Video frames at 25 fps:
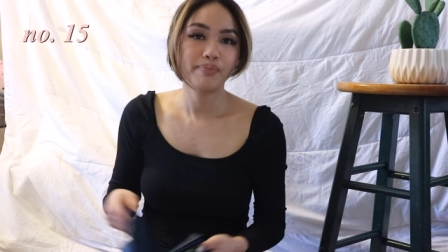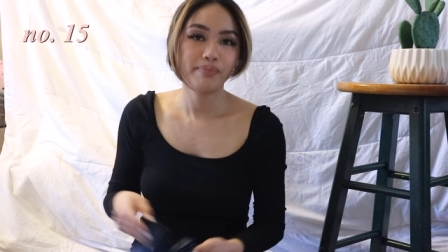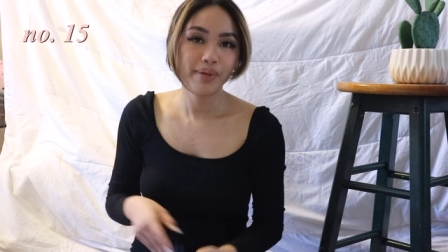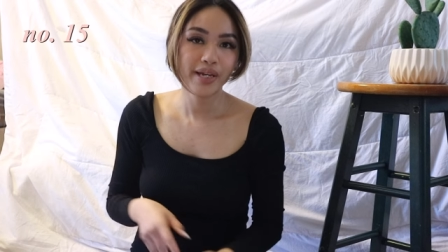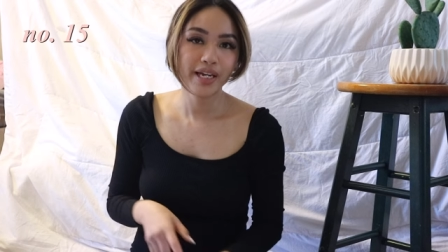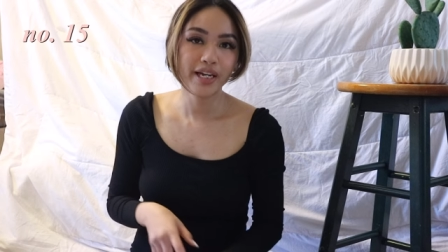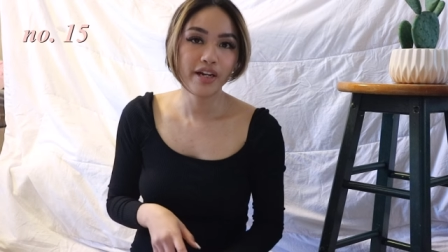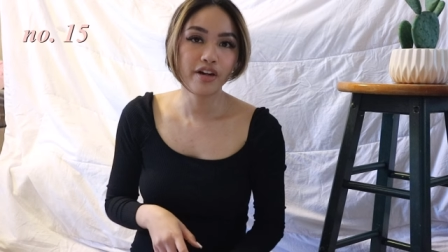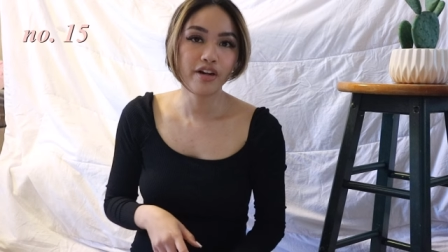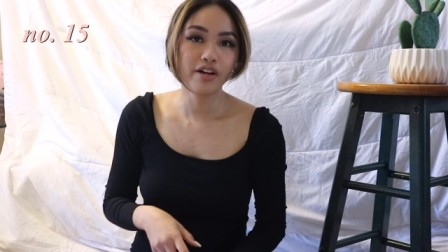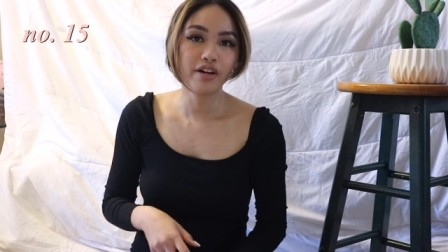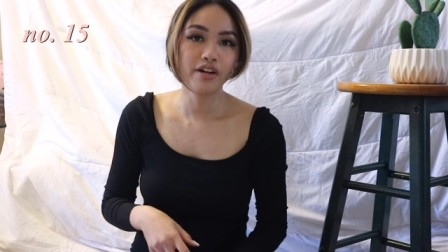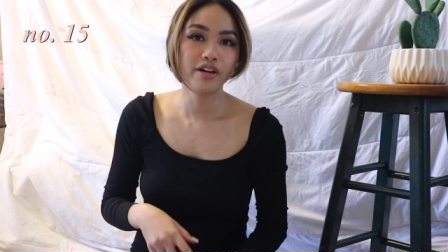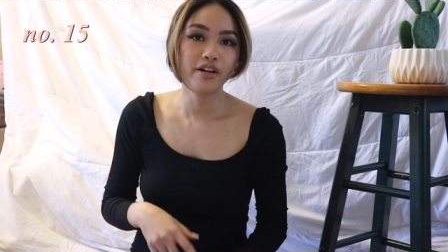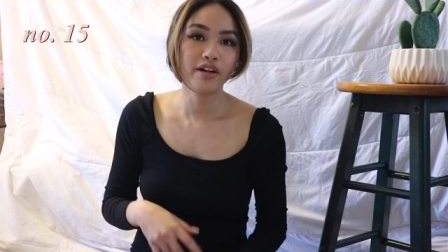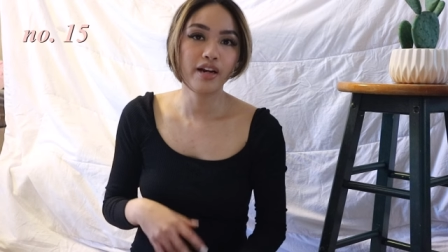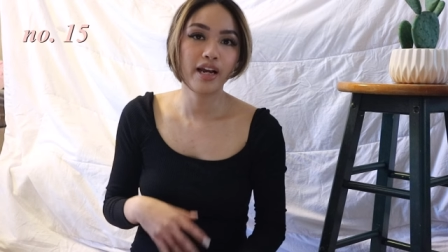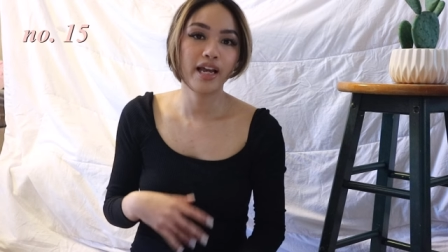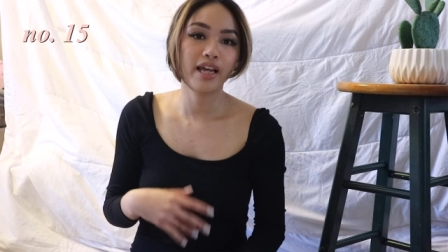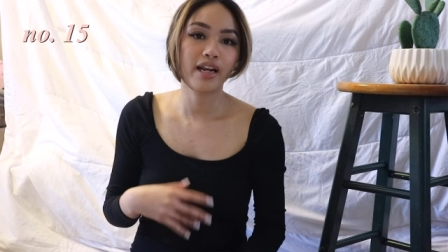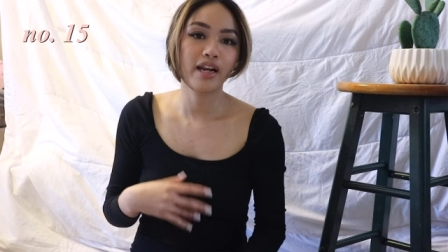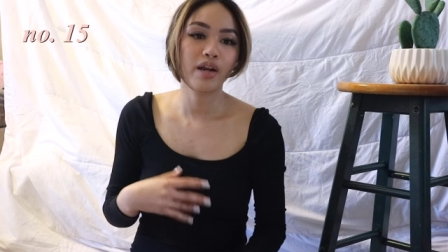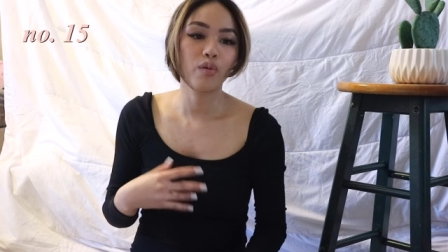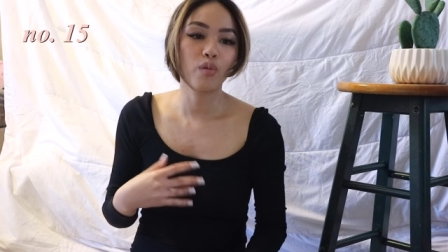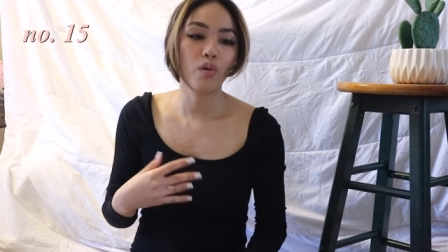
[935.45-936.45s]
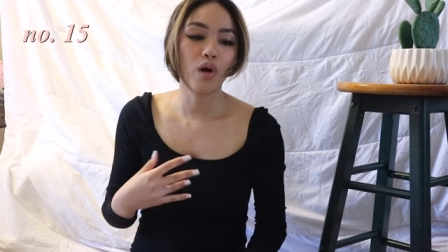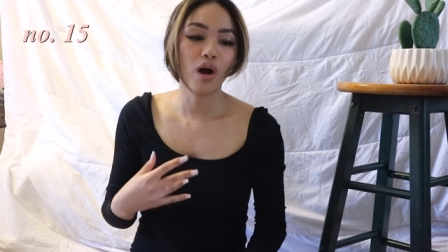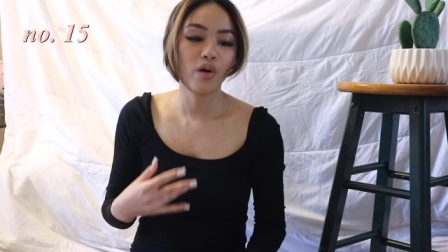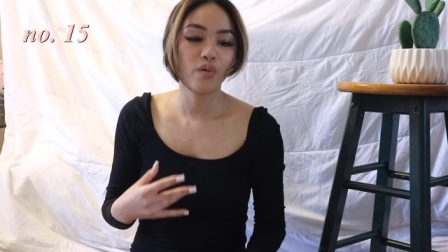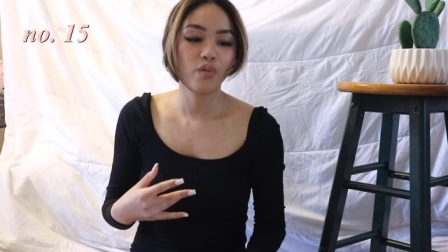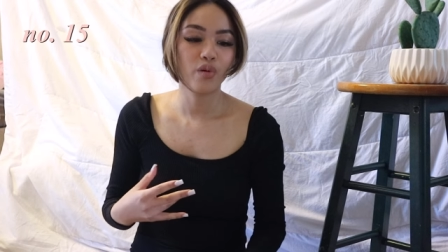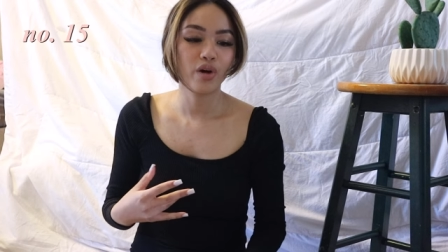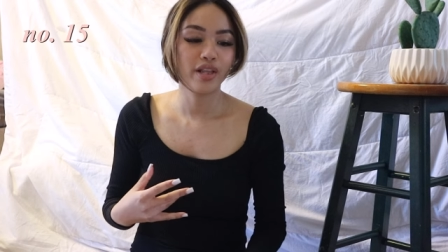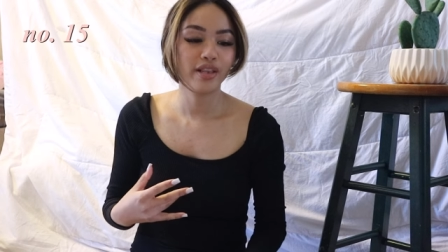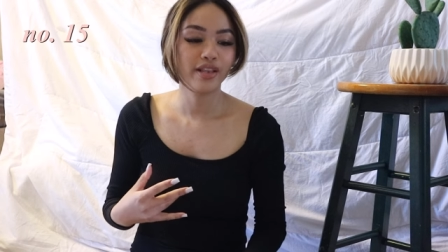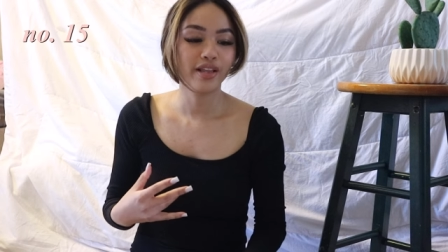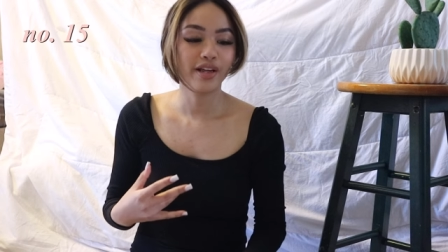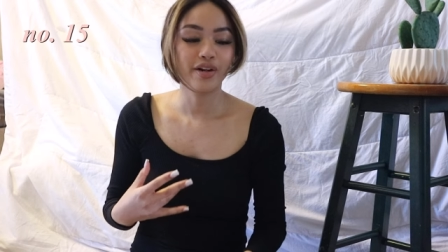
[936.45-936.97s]
bigger and I want
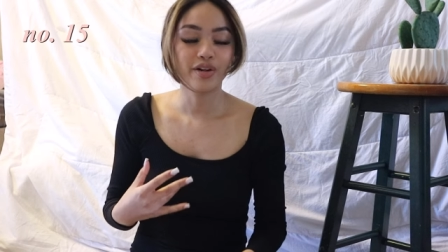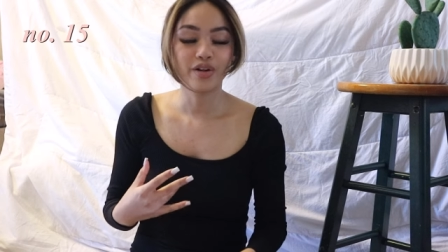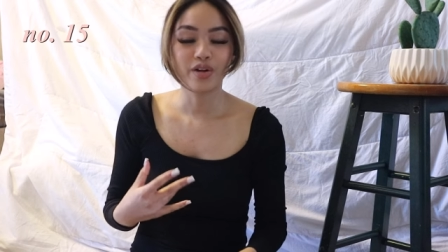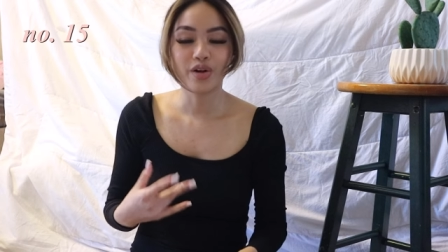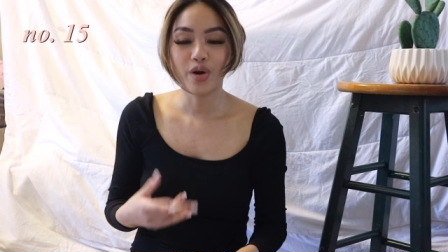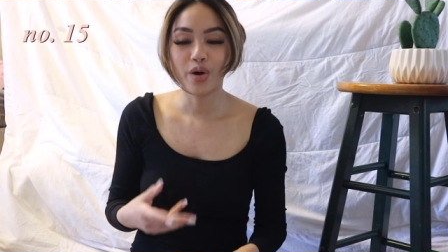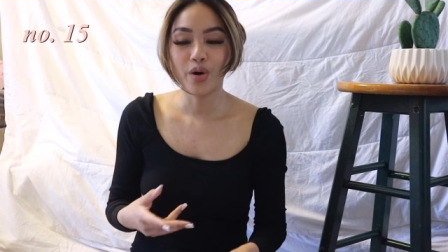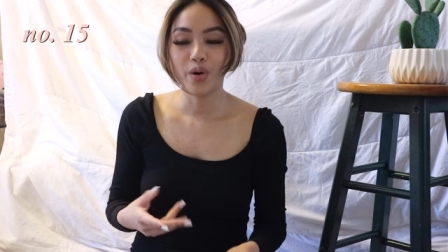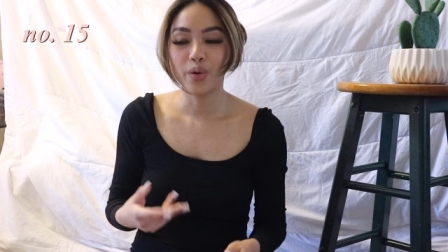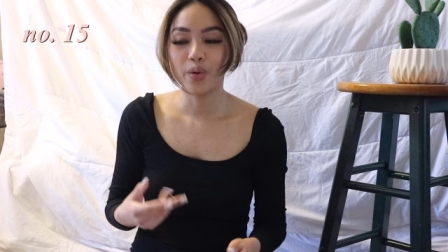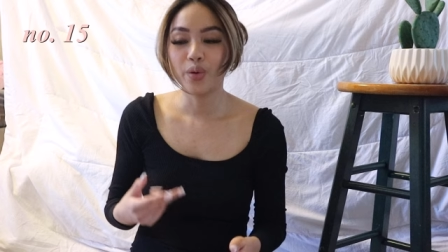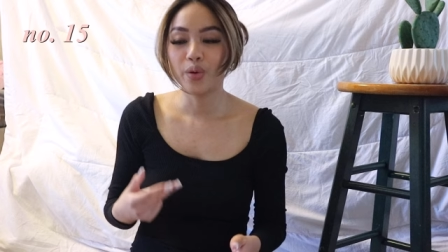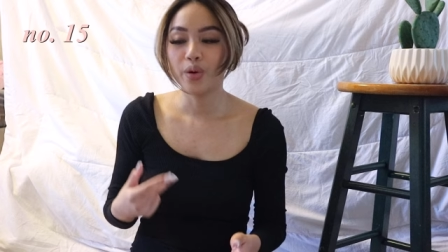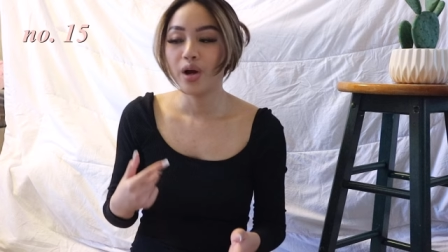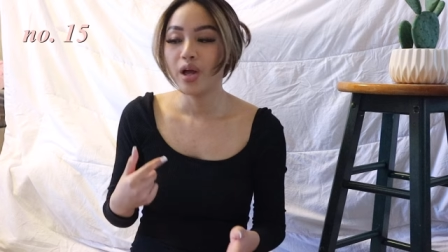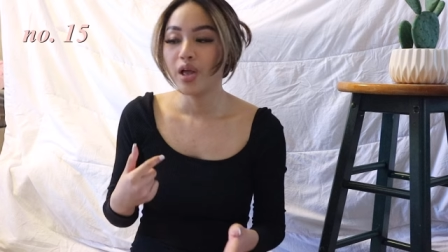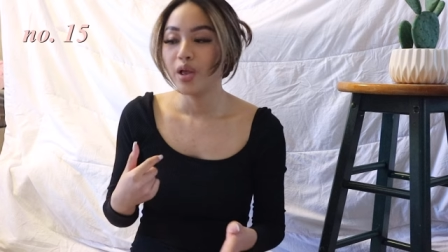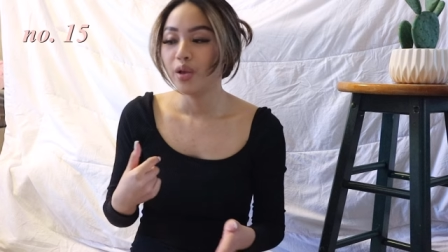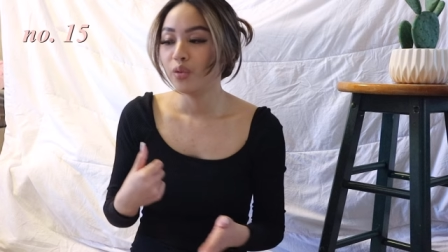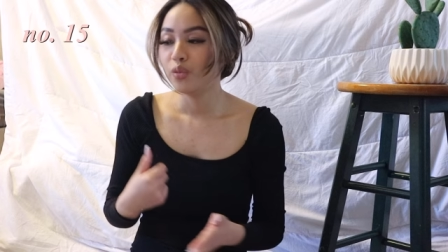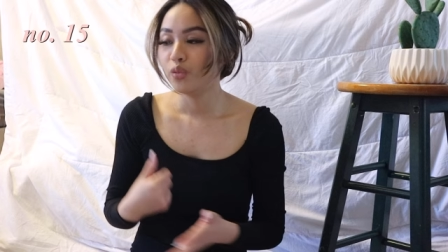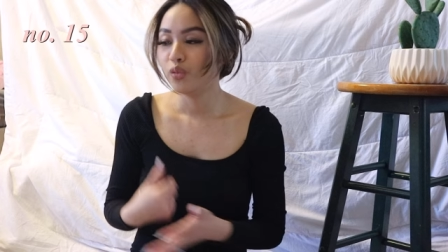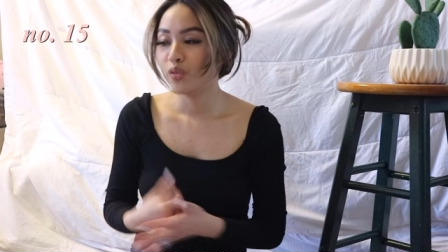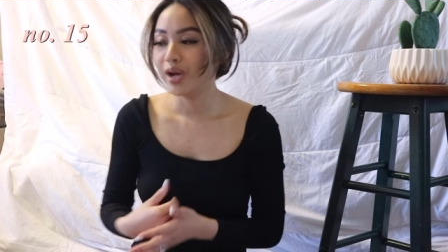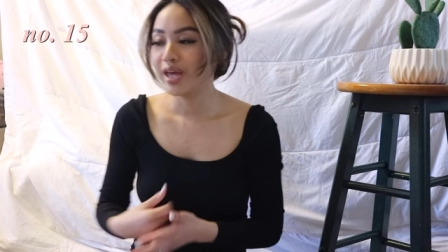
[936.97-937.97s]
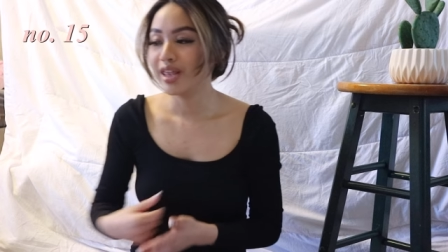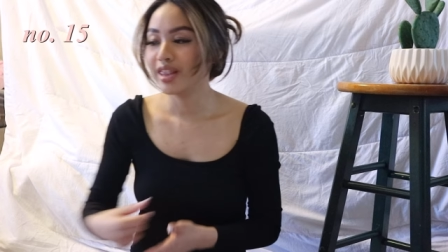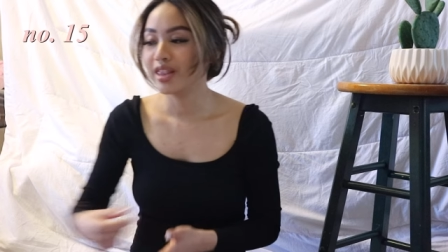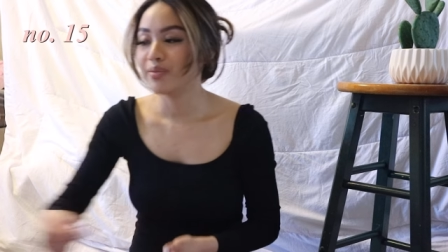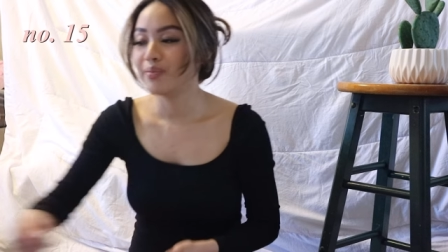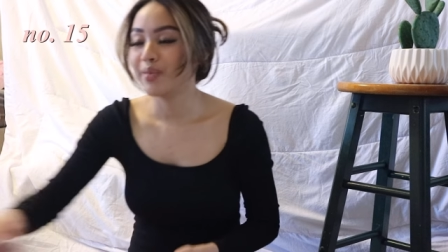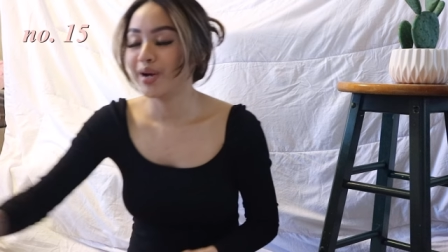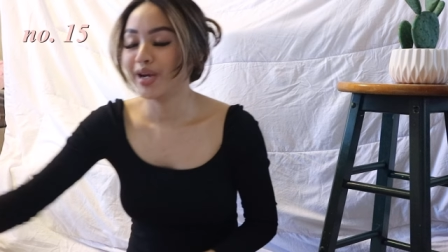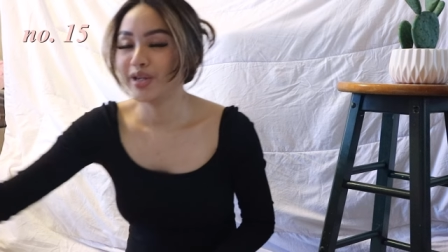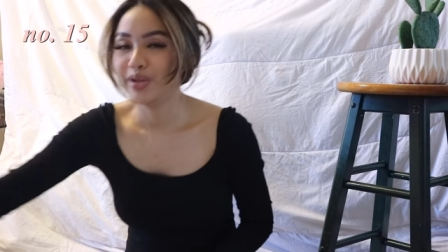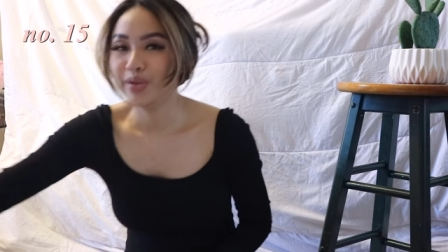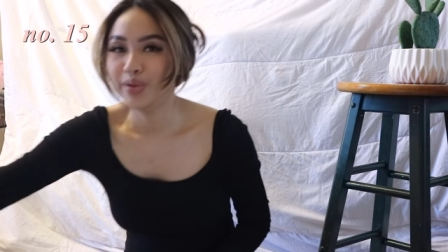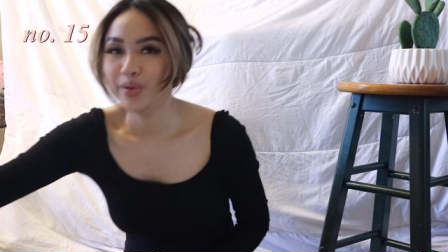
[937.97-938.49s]
one that'll go with
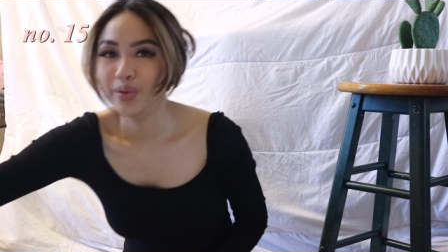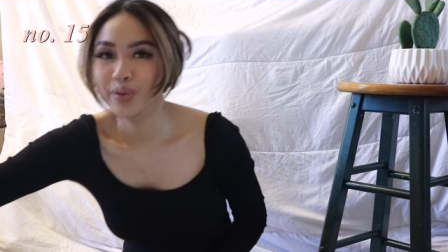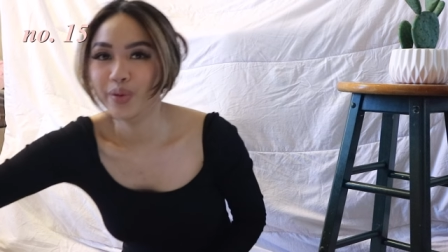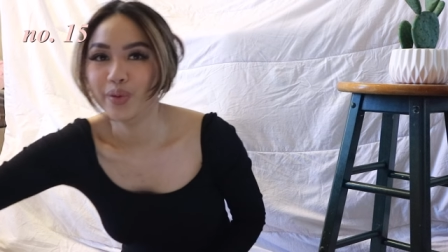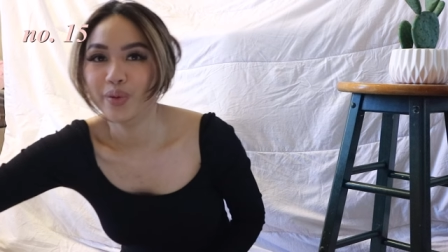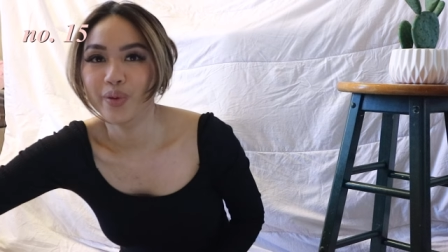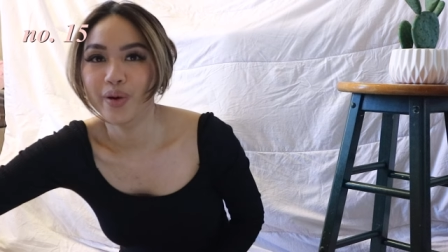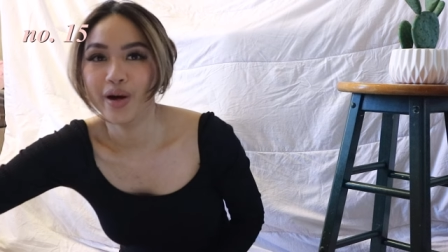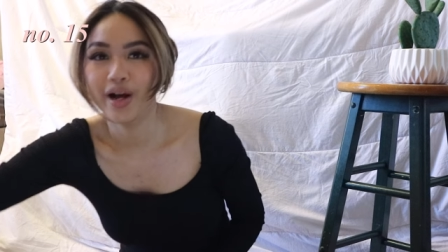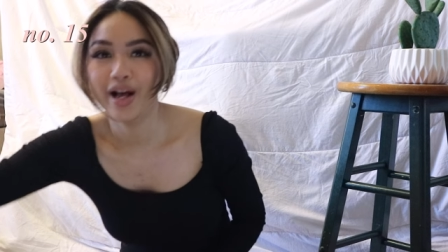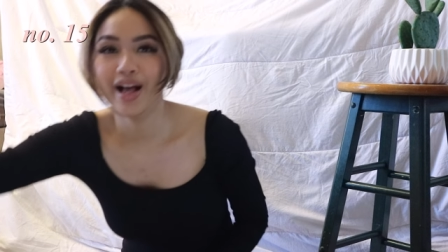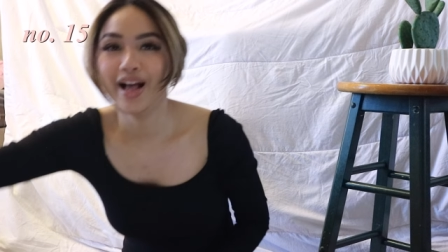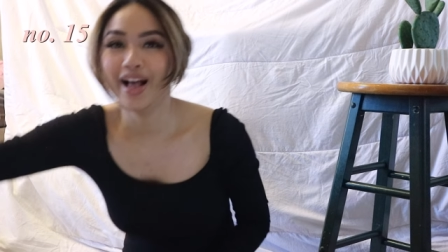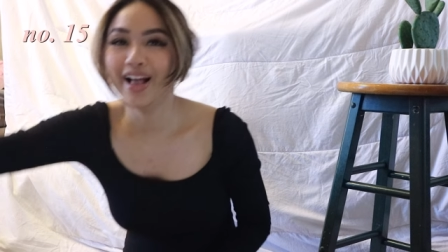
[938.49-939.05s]
my new